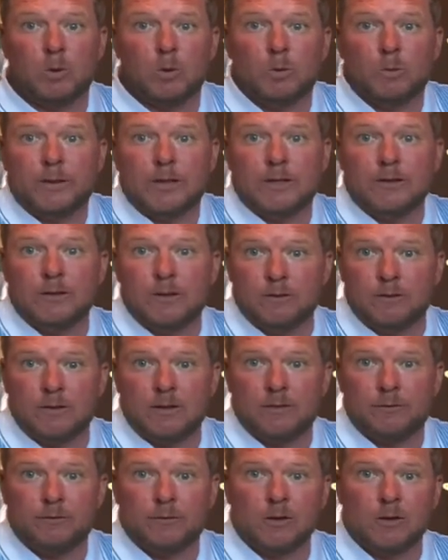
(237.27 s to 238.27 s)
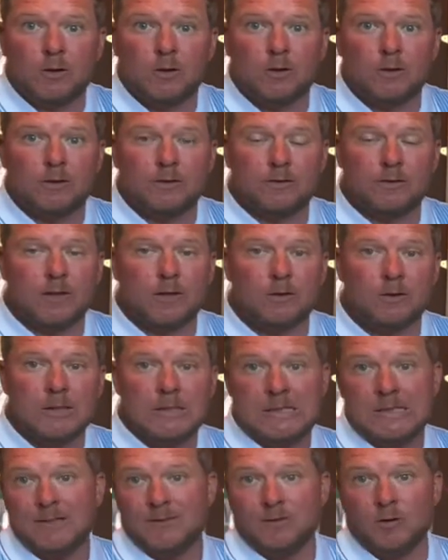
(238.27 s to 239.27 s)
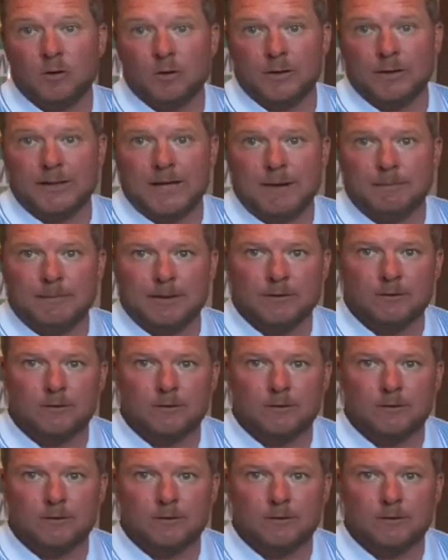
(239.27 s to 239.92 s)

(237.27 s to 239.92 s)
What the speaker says: we can use a different colour, so not going to get mixed up with